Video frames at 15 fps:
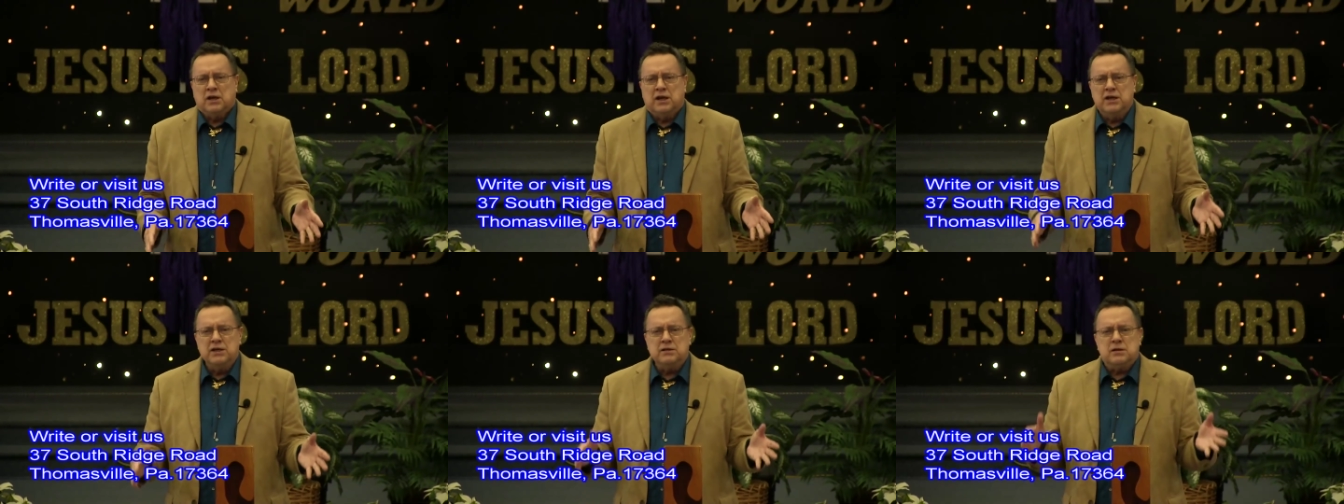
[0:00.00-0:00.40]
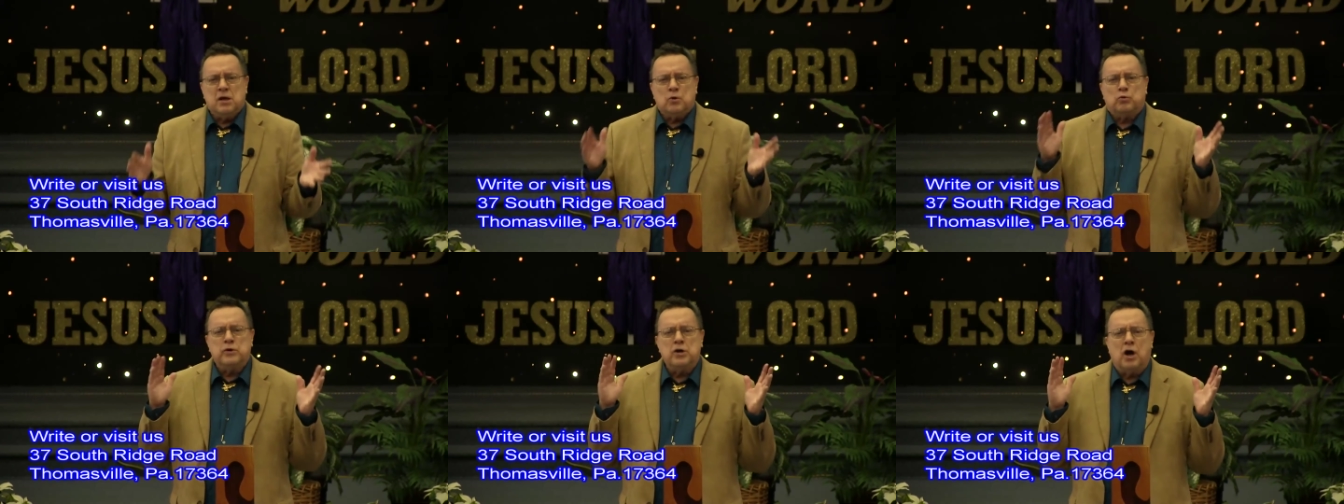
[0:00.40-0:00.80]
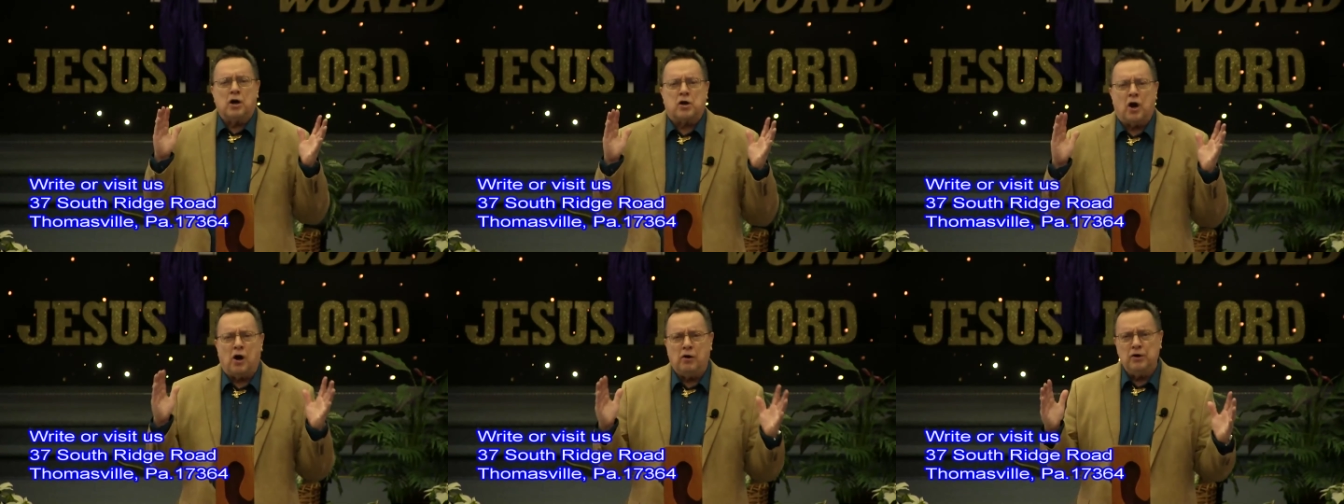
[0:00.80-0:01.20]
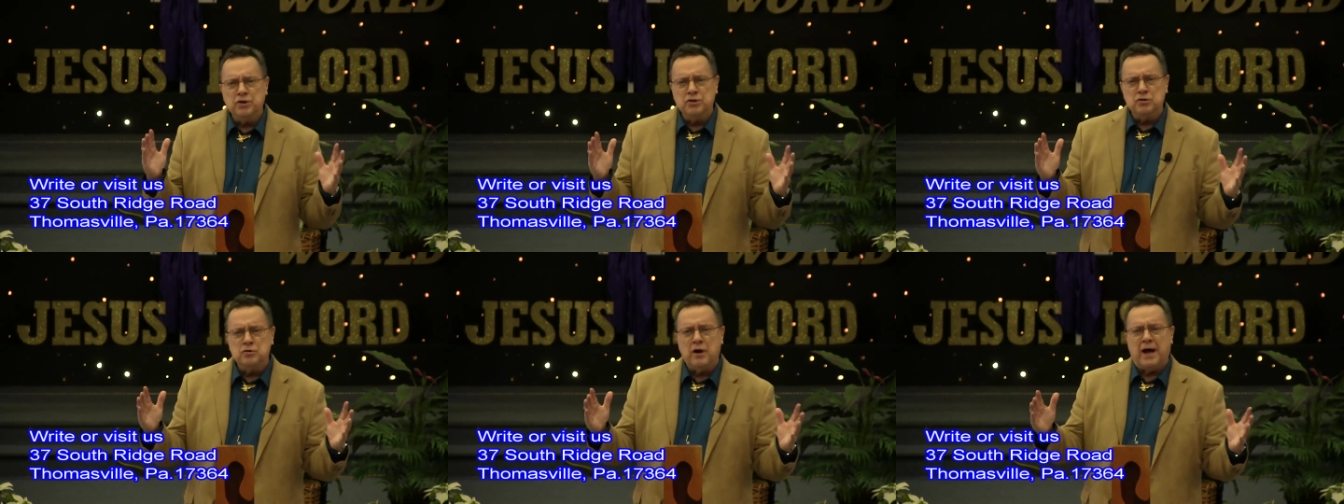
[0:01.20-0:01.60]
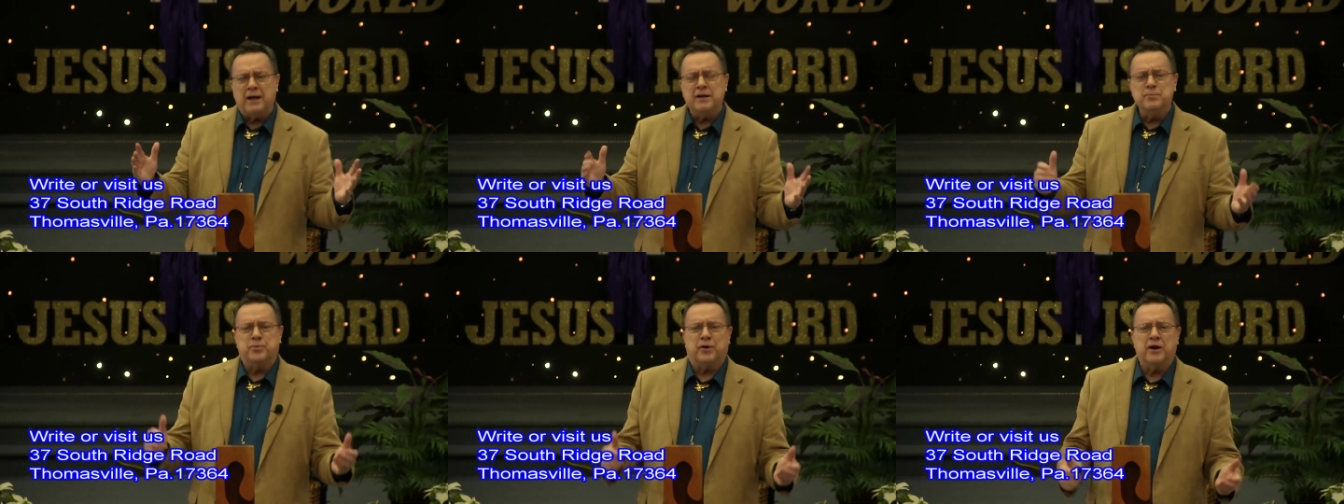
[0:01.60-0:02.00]
He, we are calling you
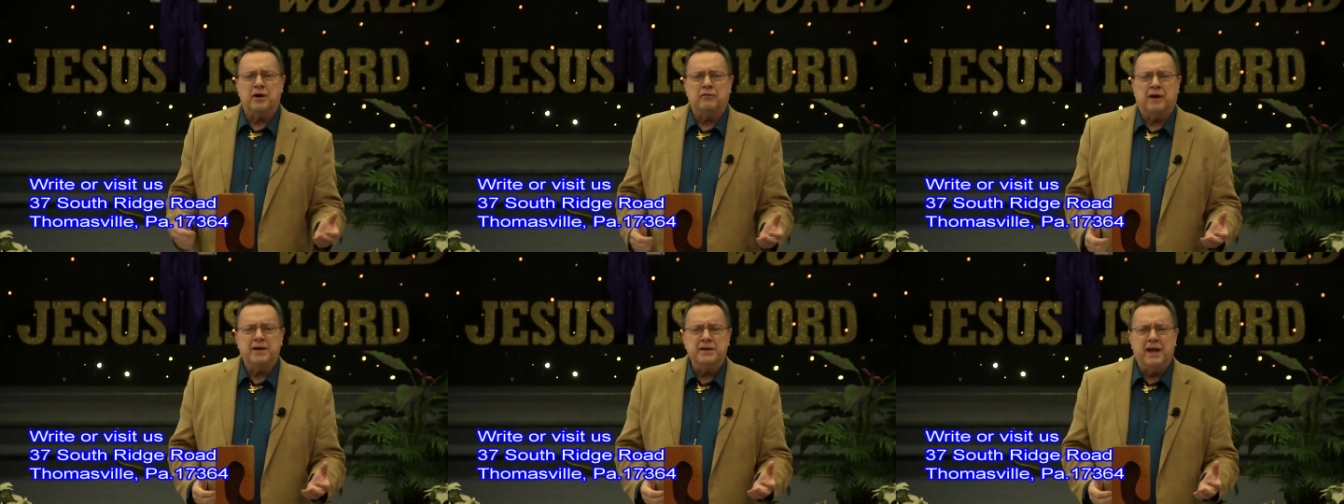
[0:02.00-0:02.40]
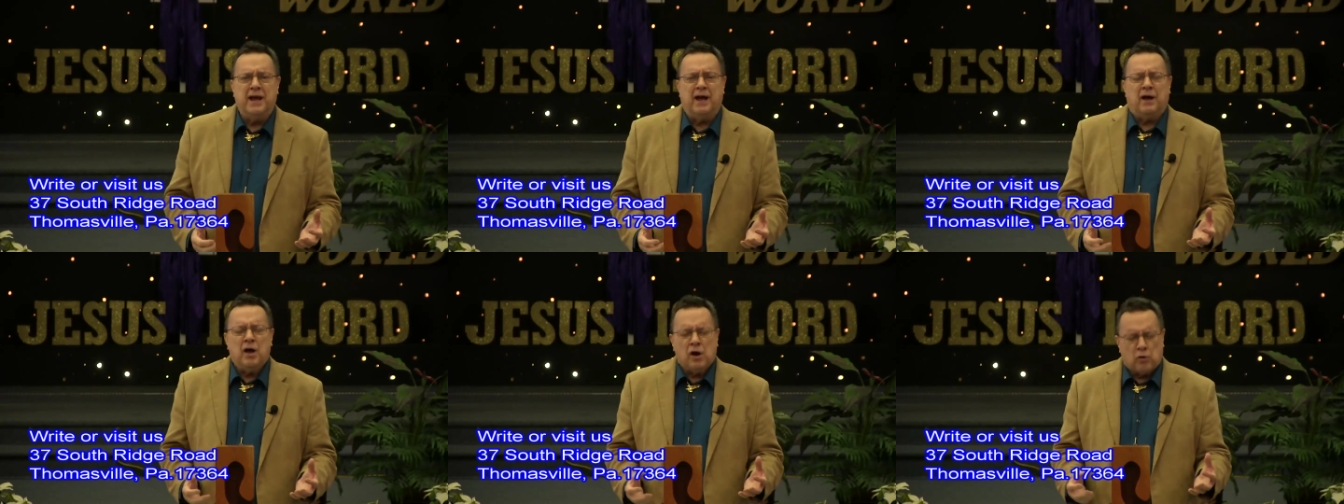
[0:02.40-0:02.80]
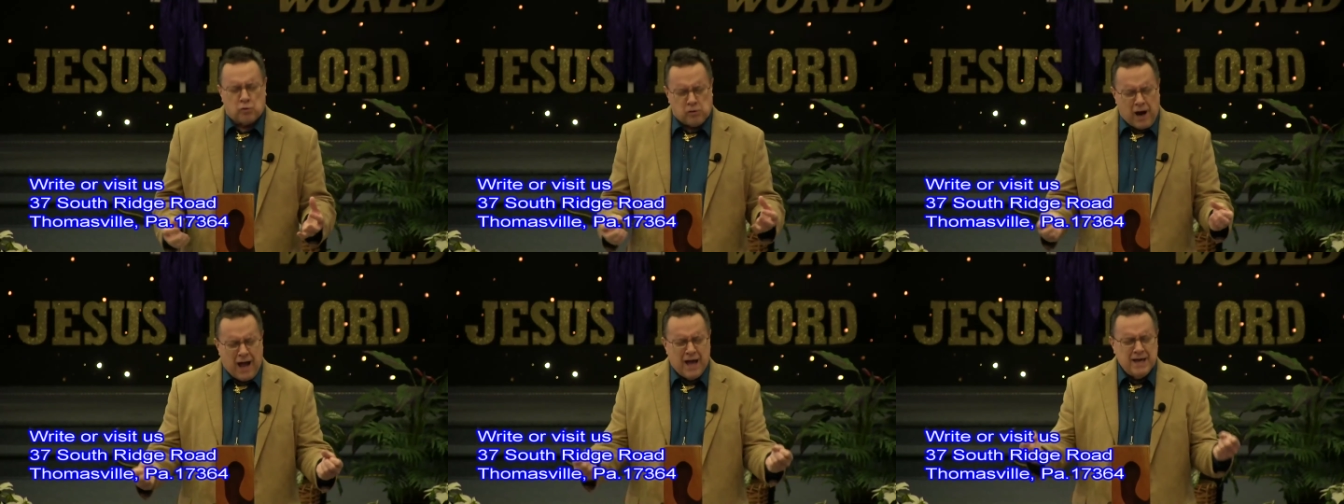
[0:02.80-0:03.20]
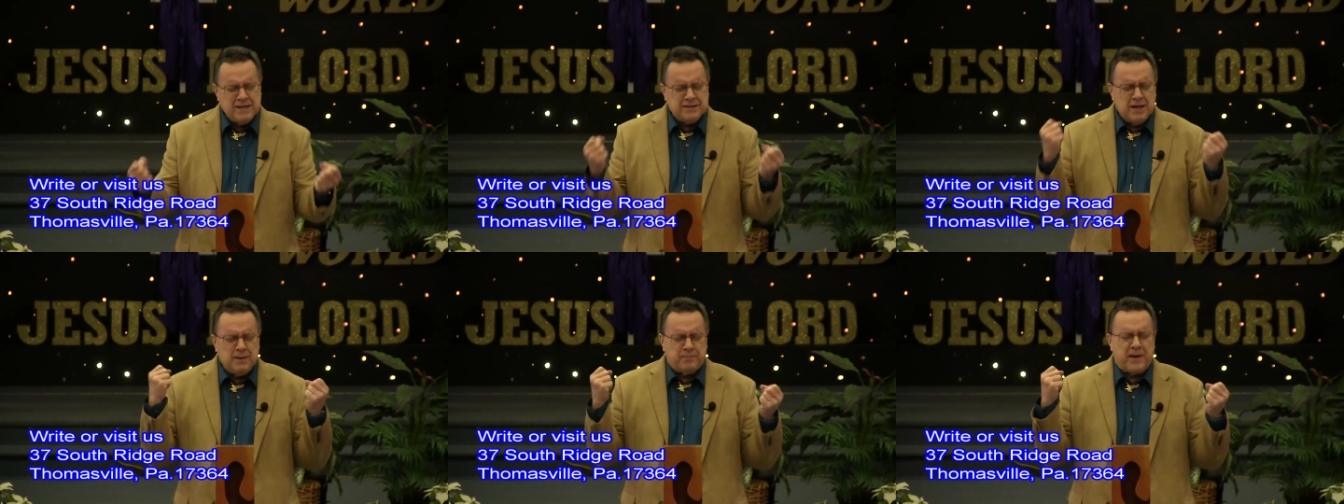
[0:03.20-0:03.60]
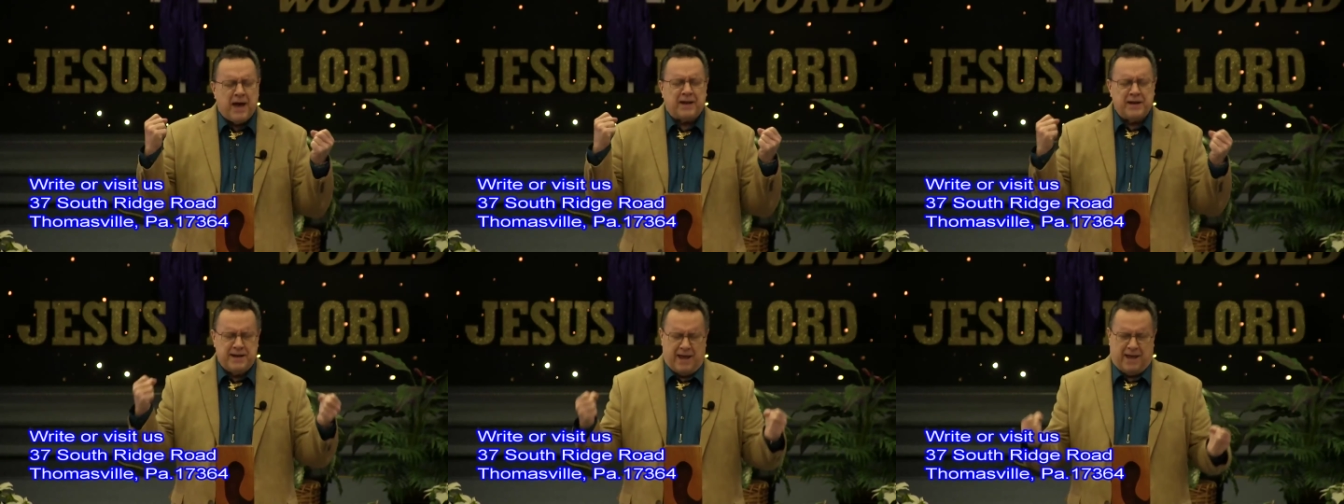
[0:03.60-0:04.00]
out in prayer right now. Rise up
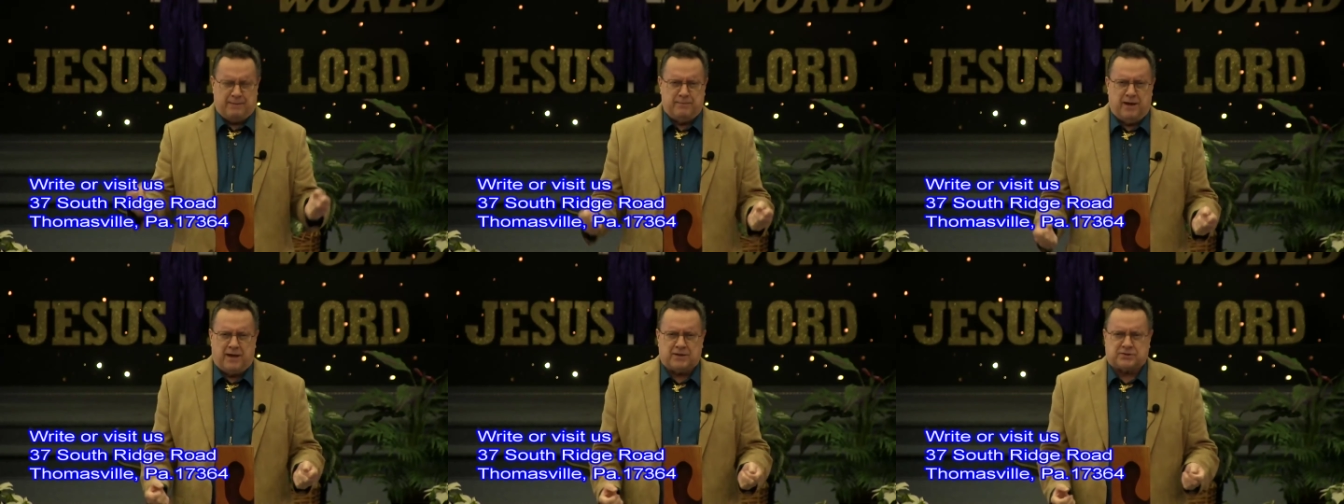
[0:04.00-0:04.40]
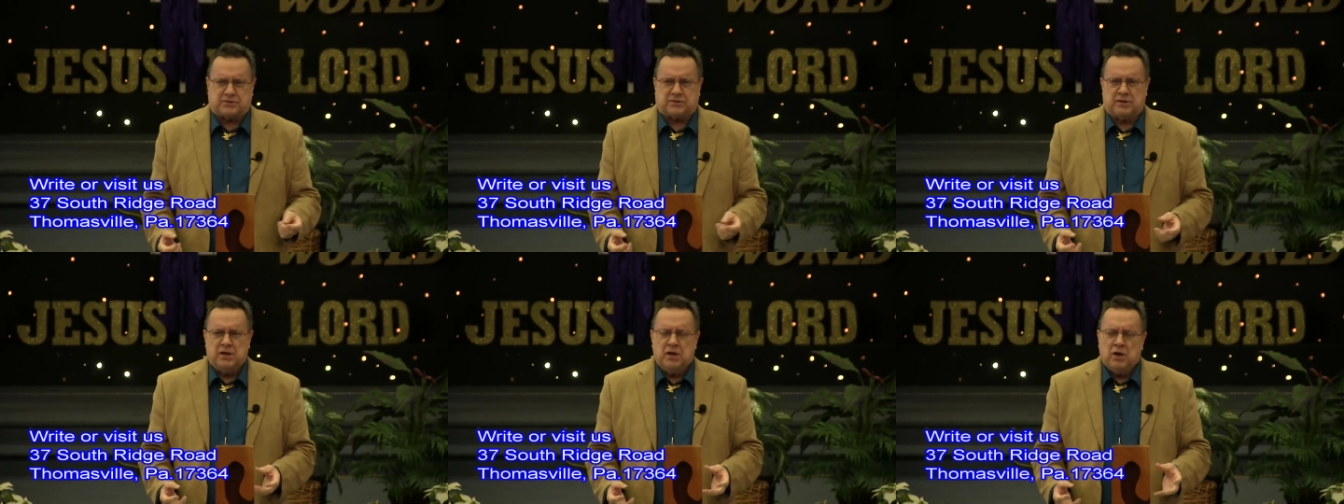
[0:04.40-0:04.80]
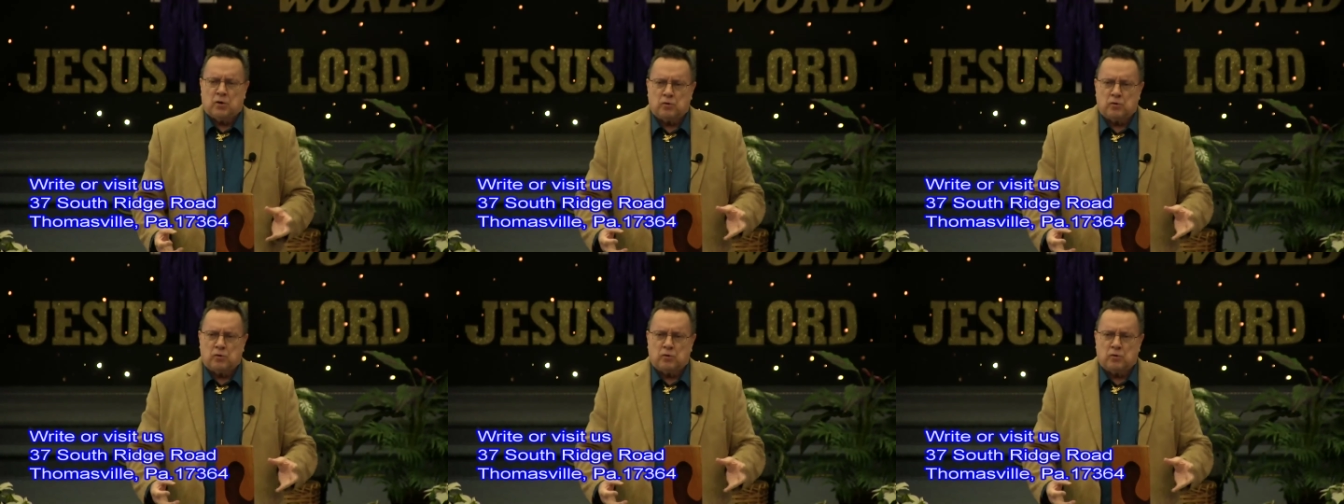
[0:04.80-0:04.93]
out of that mess.